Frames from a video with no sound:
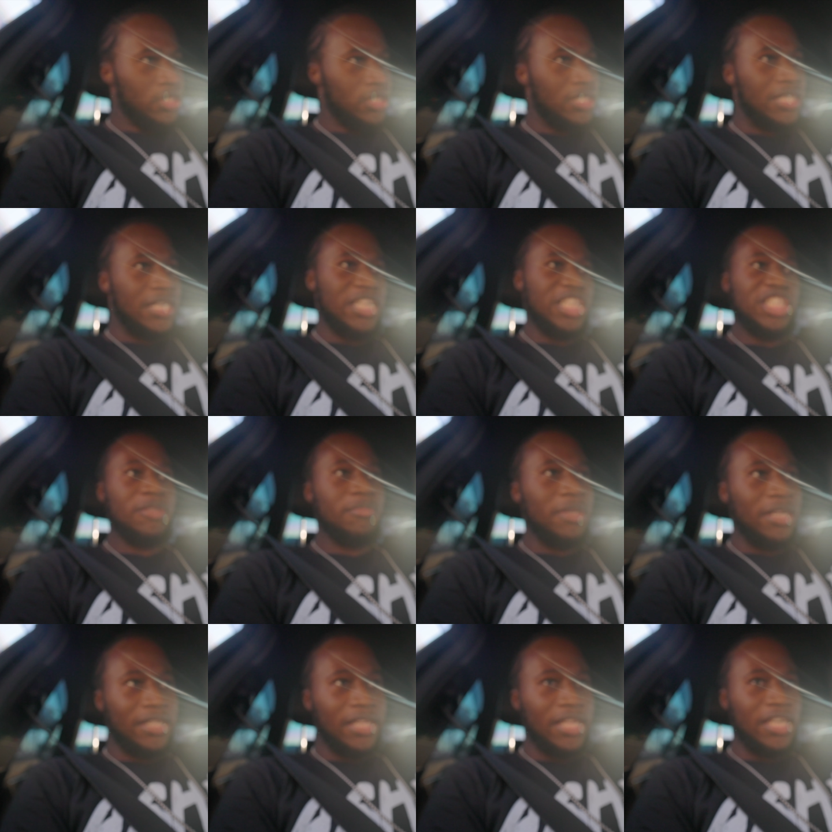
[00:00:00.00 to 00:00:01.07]
You can ship
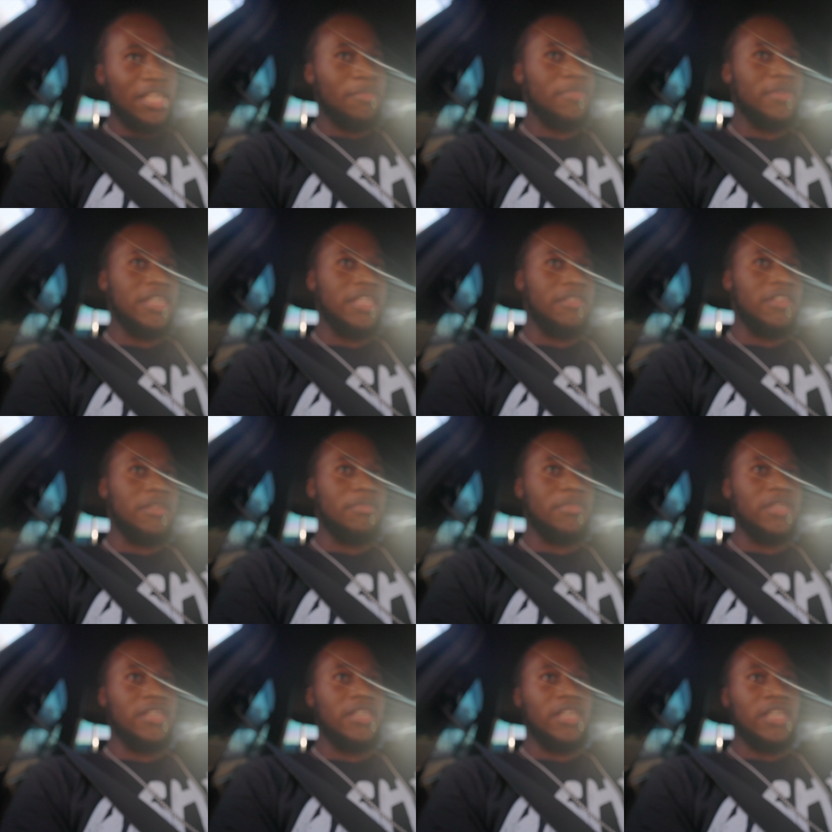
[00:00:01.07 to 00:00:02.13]
that in. You
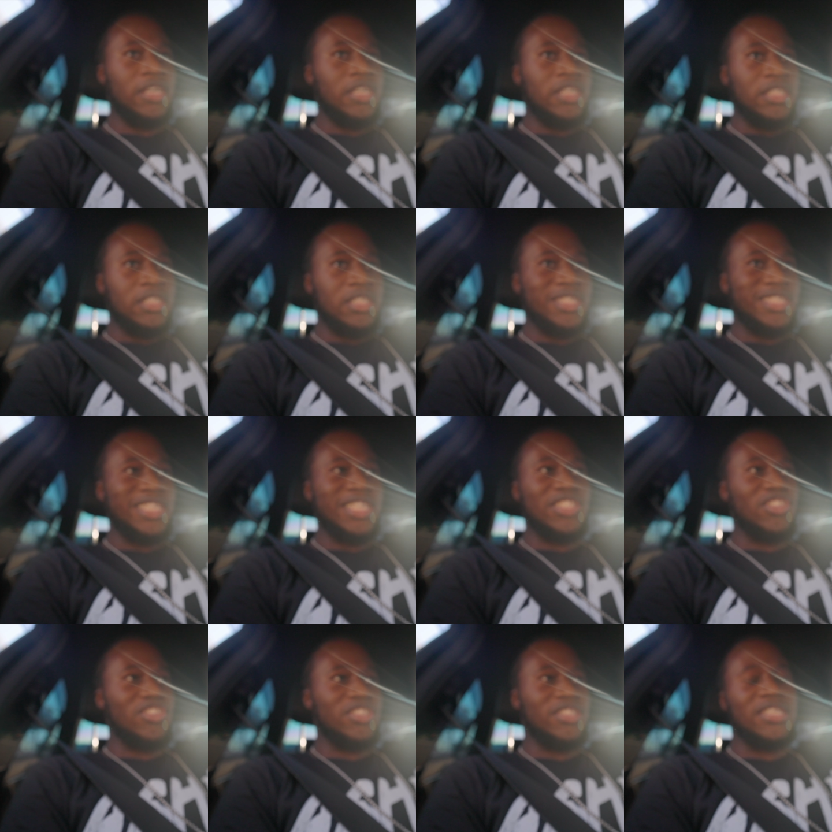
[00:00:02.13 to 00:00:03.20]
pay
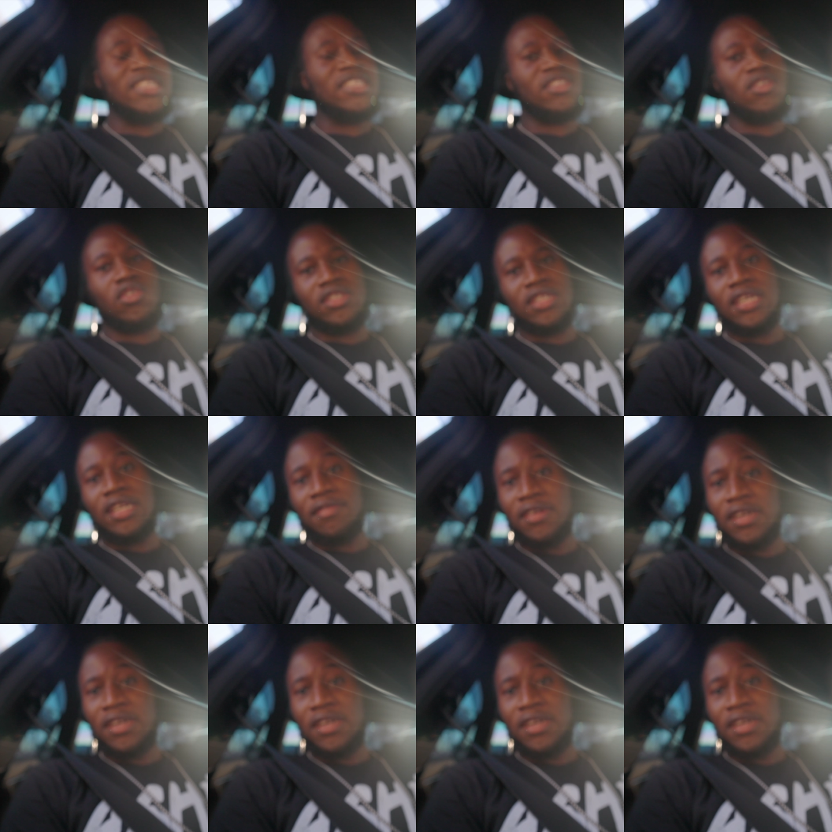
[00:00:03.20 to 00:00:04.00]
$6,000 for